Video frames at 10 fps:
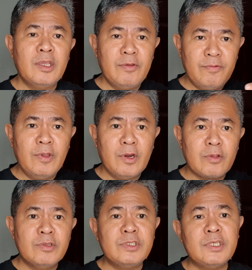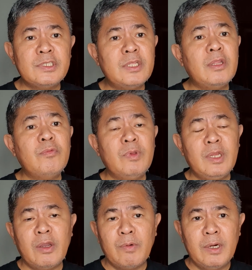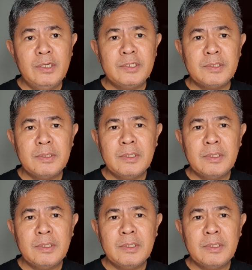if you are consistent in winning awards,